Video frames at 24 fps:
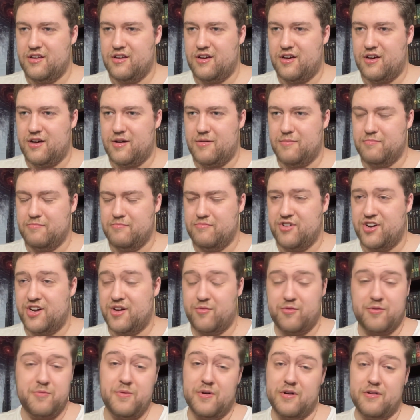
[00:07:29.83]
Um, Breeding
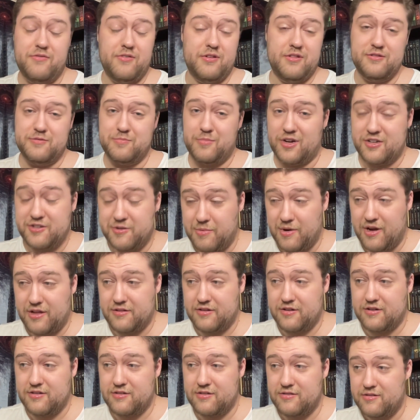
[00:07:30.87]
with Bigfoot is much
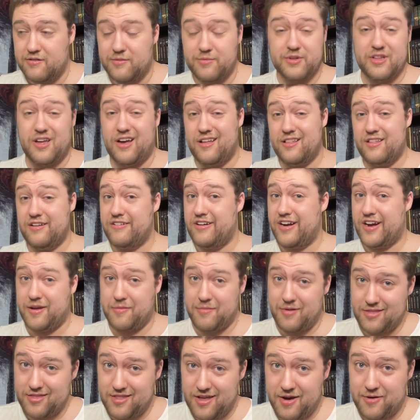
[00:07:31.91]
better. Would highly
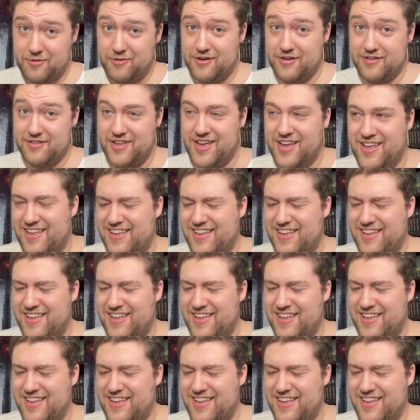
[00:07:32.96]
recommend that one.